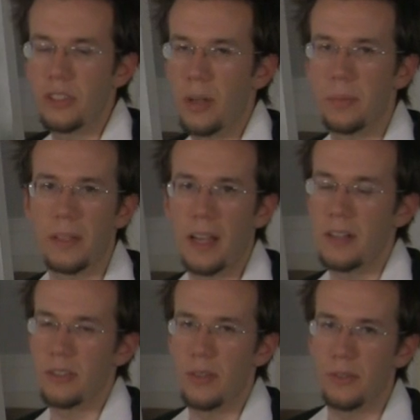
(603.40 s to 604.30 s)
sharp
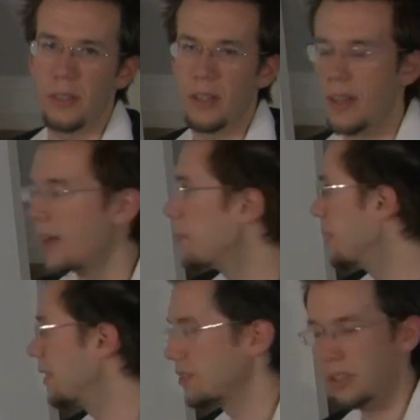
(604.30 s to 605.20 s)
carries over.
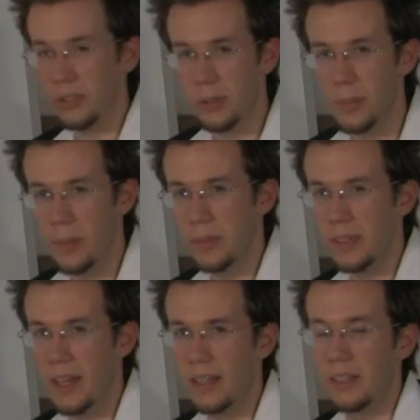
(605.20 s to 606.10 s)
But just remember
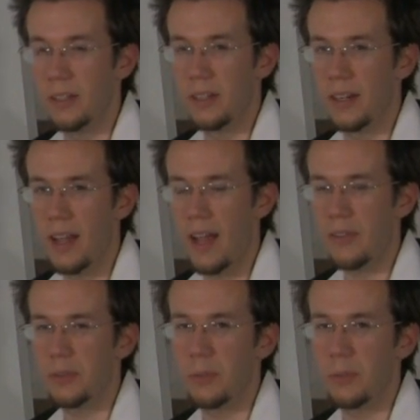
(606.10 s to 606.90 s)
that you're going to have